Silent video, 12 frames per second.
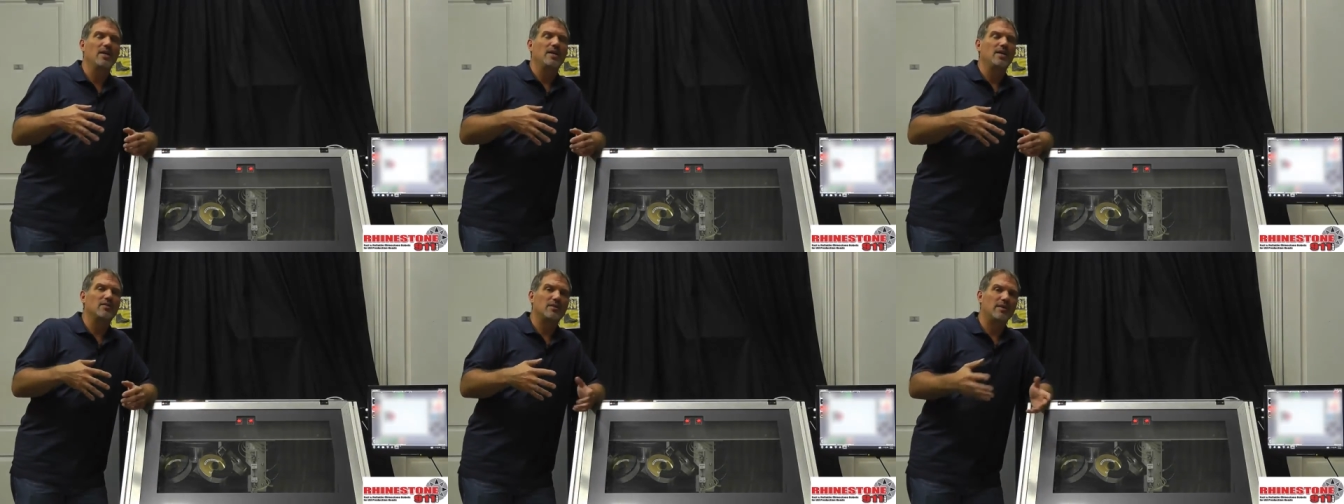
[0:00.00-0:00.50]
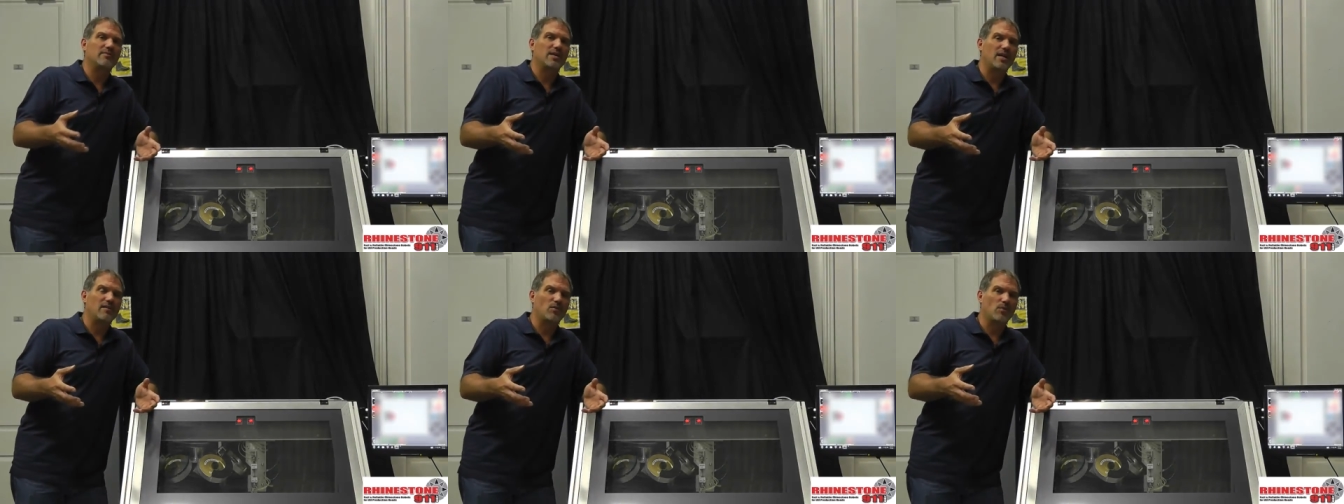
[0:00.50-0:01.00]
You don't have to
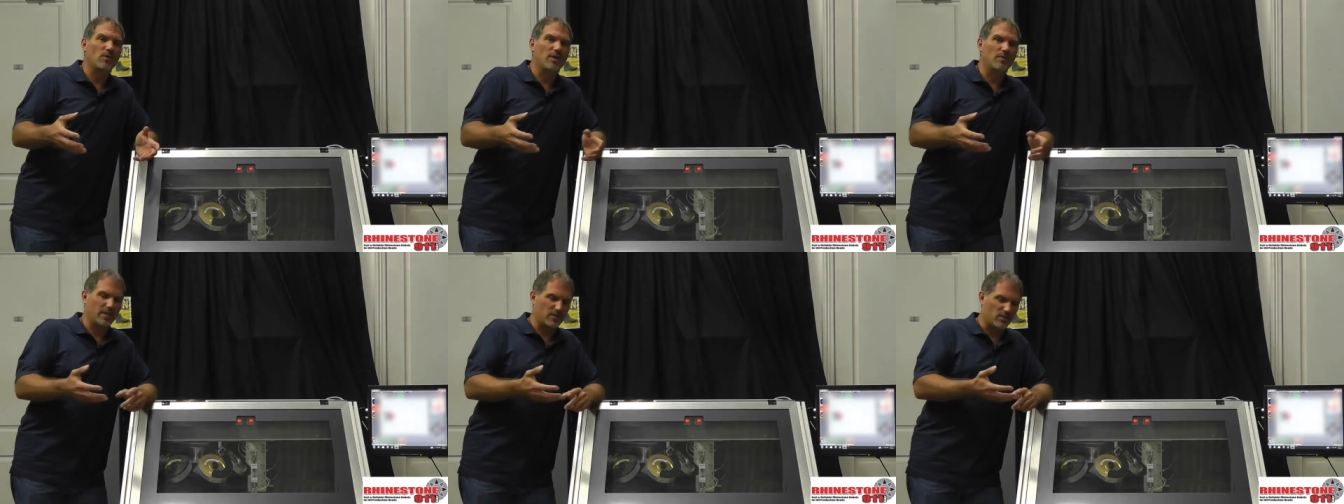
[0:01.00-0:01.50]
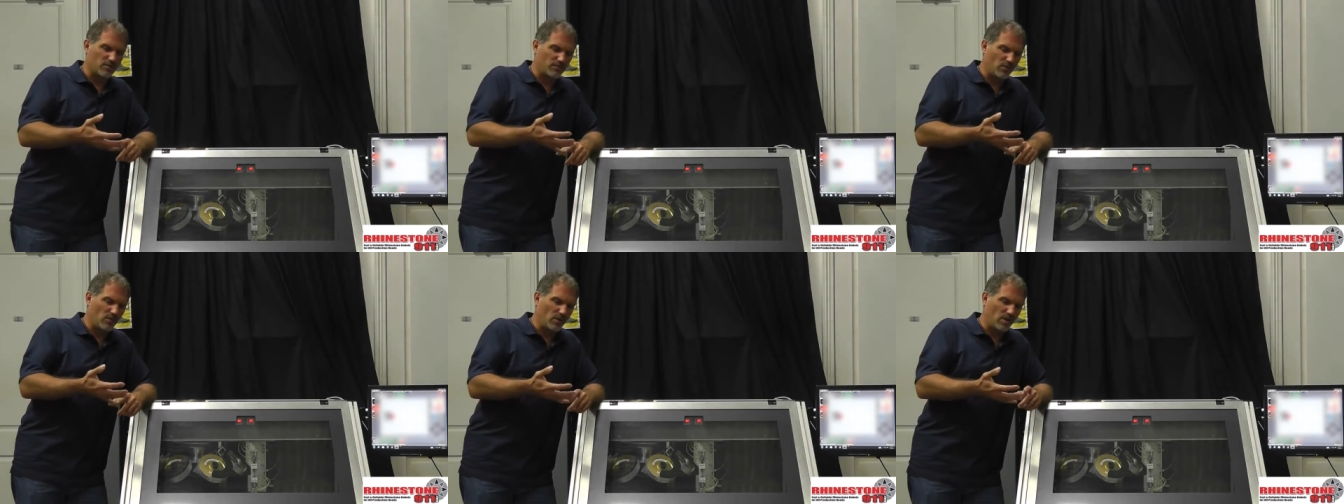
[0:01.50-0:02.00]
have a worry, because you're a
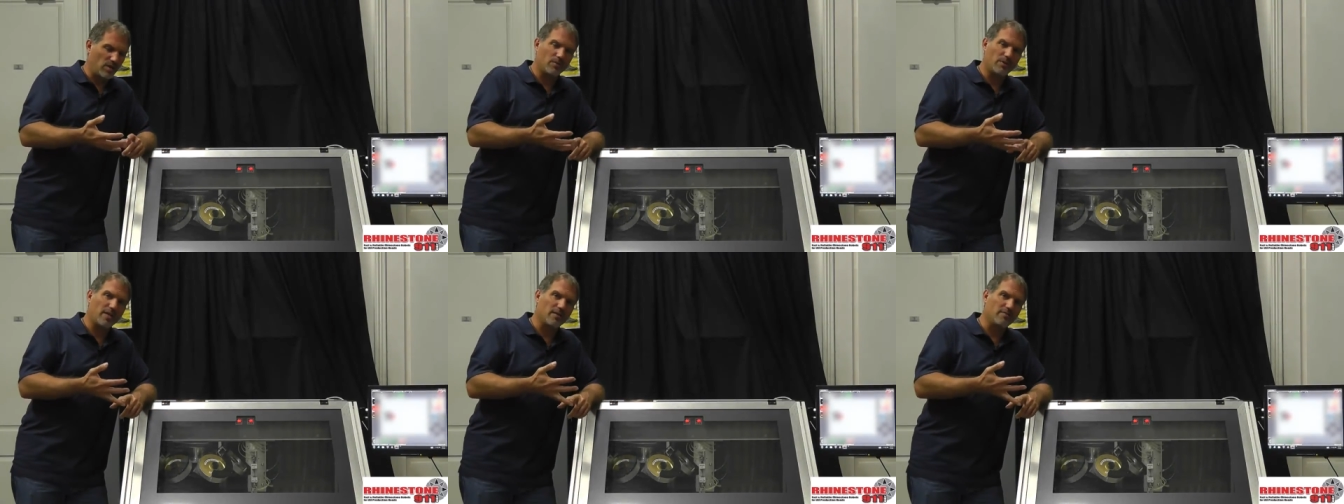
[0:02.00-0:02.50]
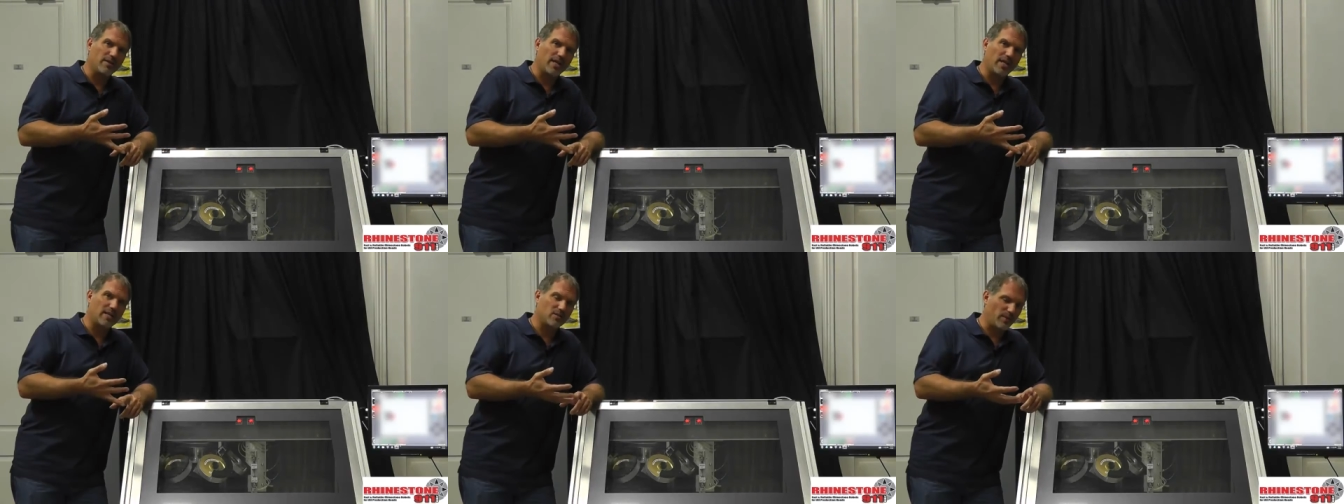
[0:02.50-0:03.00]
phone call away, you're
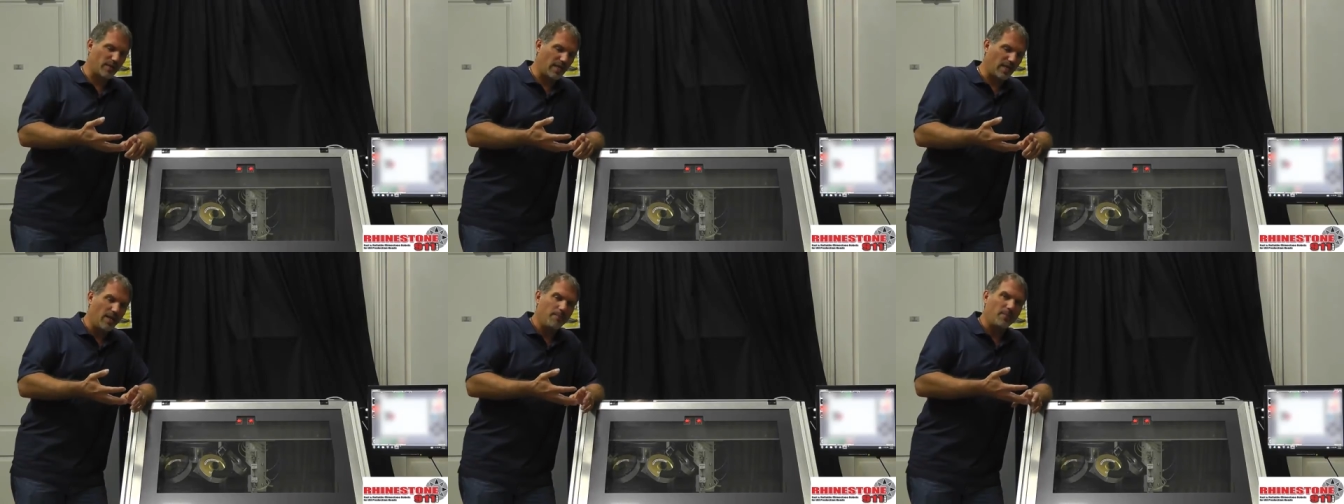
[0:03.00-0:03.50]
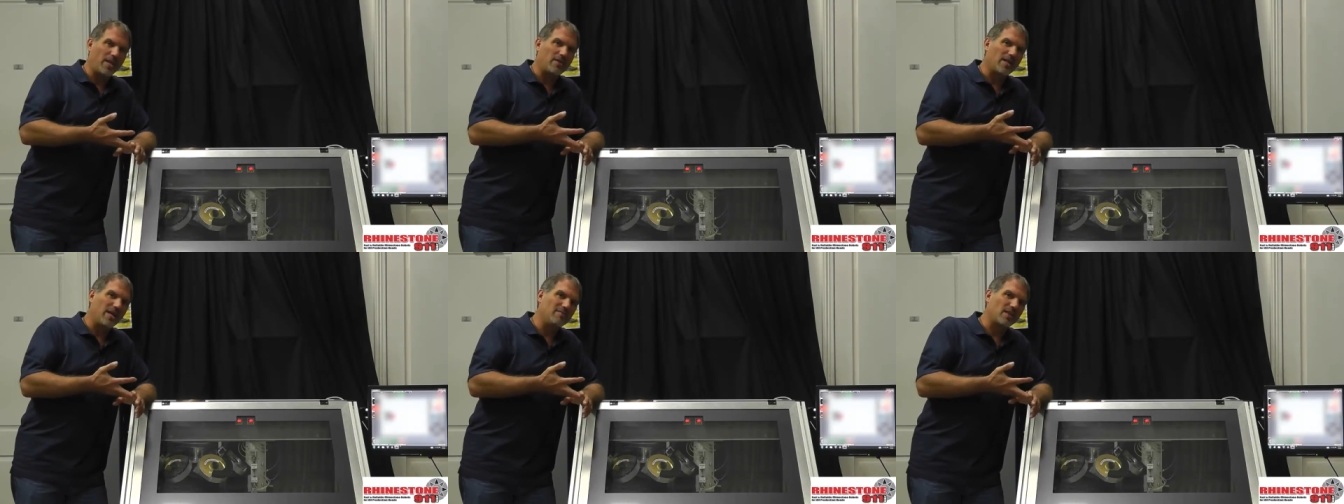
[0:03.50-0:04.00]
FedEx away, and you
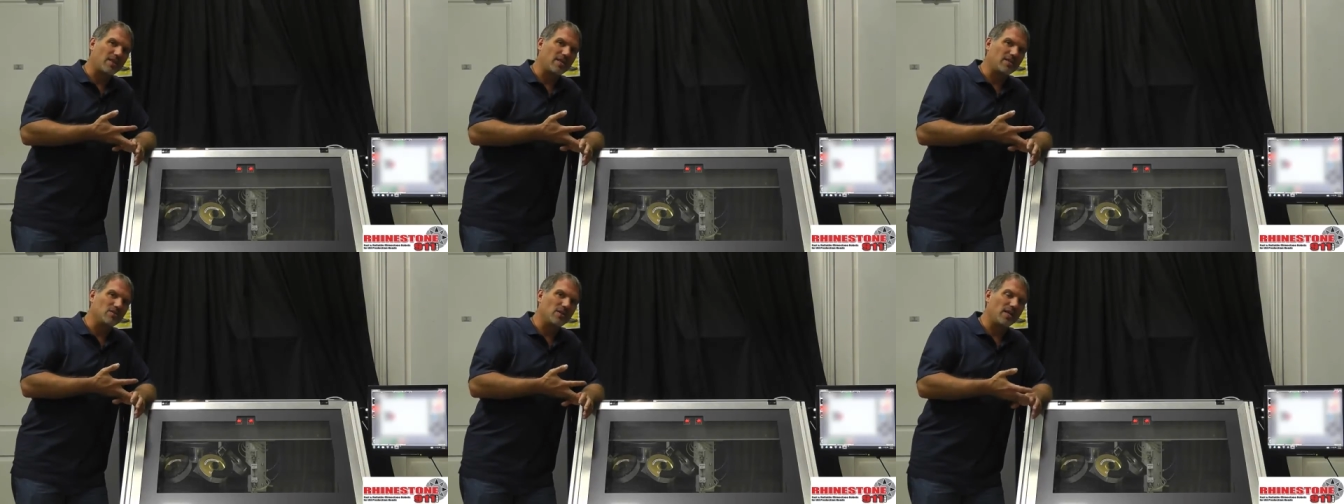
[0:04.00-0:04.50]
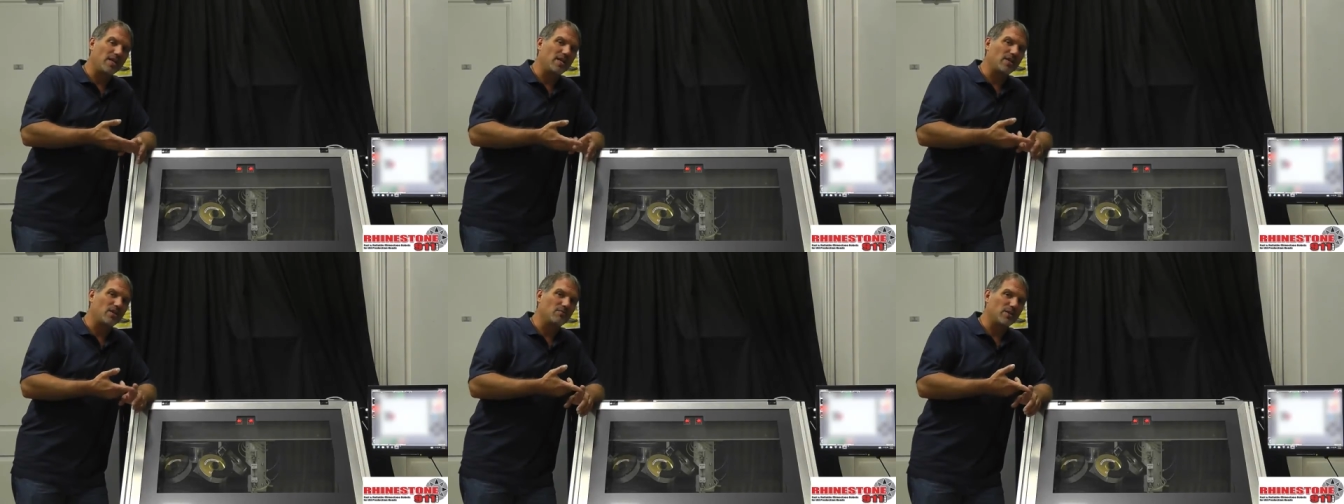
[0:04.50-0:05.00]
have the things you need
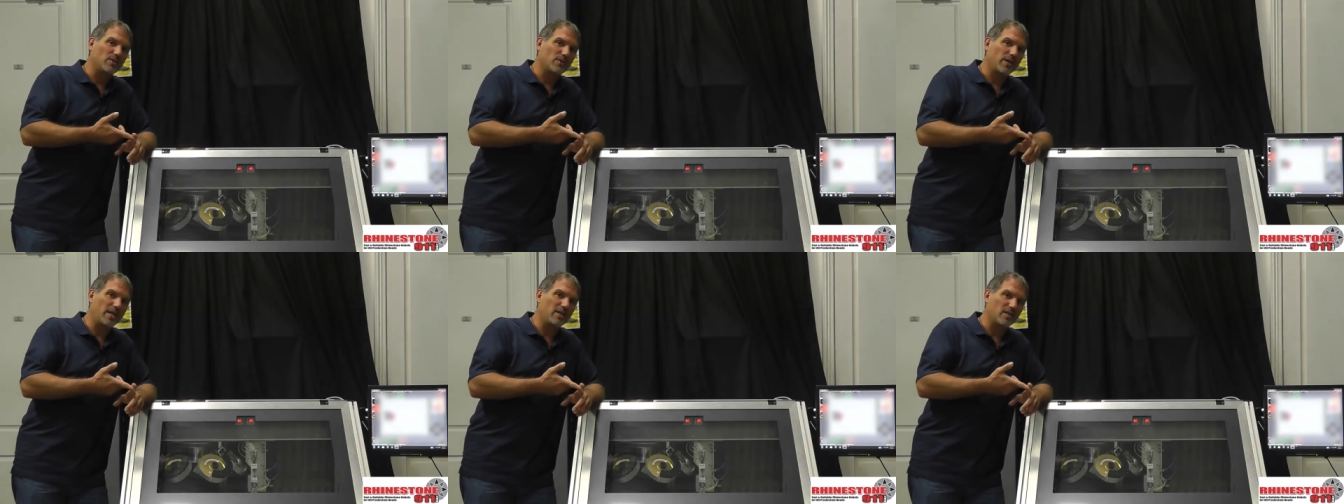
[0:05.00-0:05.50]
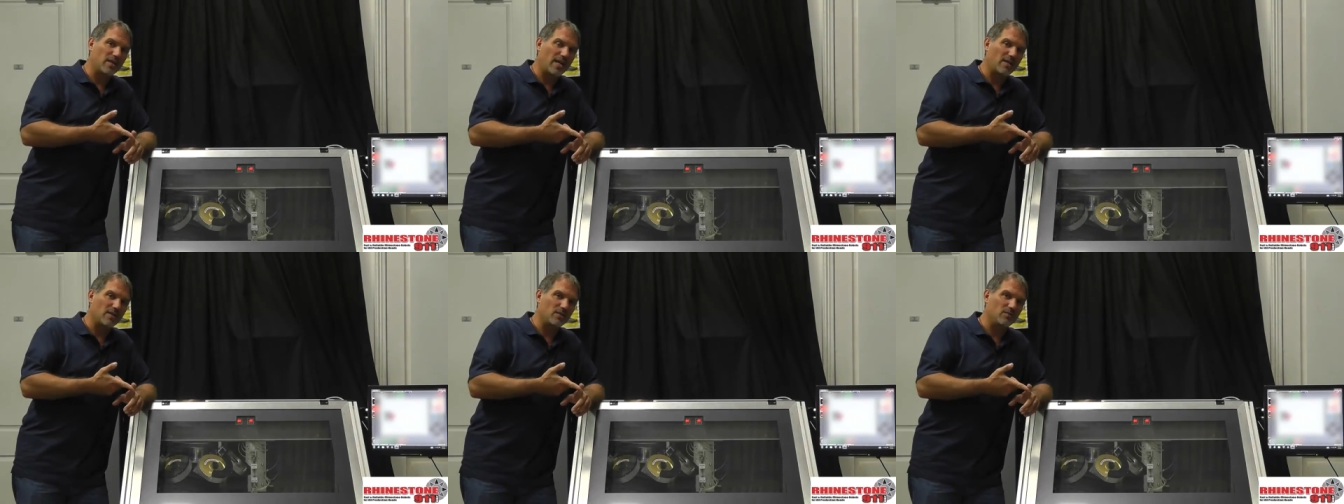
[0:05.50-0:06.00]
and you've been trained on how
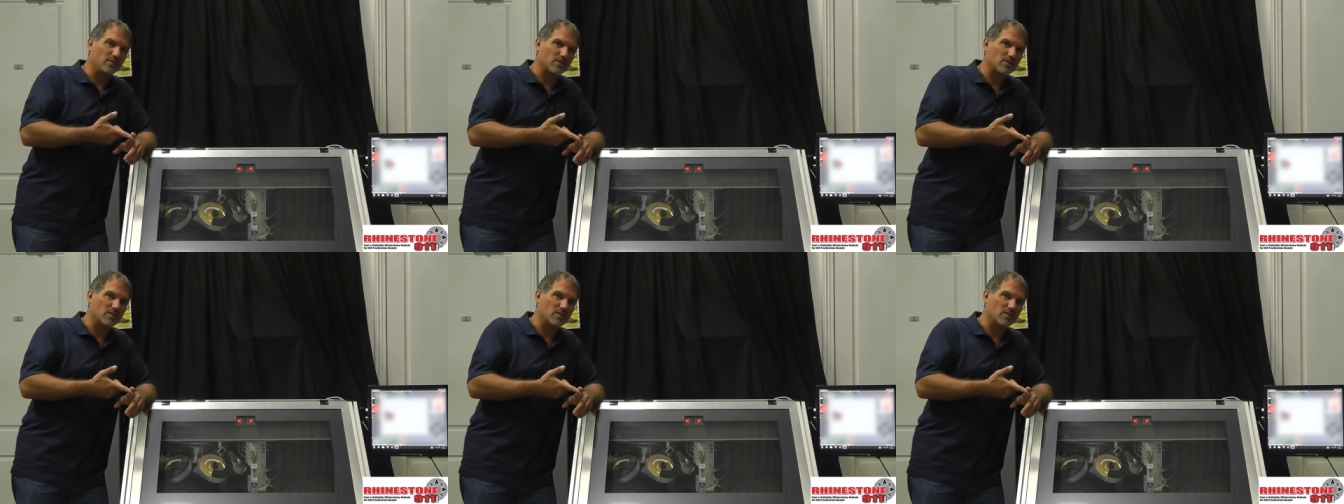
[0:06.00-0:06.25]
to do it.